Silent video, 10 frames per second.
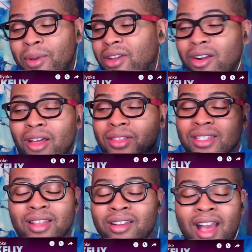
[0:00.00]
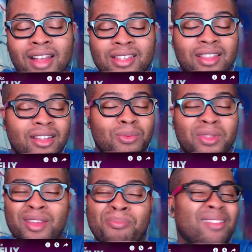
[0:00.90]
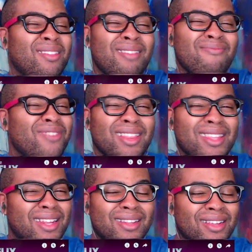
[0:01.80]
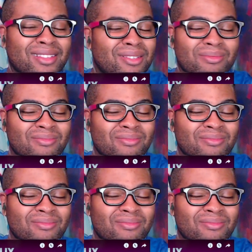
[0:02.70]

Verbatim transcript: done all these other kinds of things with it, but it really didn't need to.